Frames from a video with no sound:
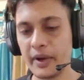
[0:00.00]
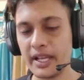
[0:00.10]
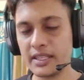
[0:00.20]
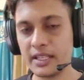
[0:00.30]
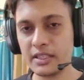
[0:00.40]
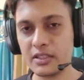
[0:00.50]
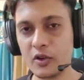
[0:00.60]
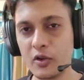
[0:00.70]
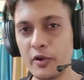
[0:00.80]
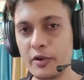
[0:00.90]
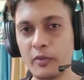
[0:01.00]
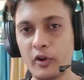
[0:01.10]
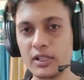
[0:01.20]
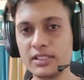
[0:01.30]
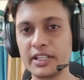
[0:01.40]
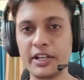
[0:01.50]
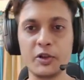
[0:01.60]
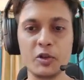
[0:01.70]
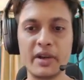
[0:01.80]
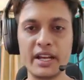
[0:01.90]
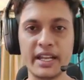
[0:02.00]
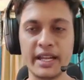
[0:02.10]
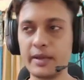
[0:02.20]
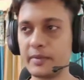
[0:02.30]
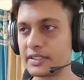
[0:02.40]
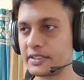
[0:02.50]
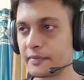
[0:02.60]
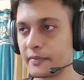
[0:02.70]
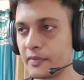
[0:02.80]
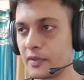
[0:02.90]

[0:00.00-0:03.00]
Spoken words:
Python code models into my database.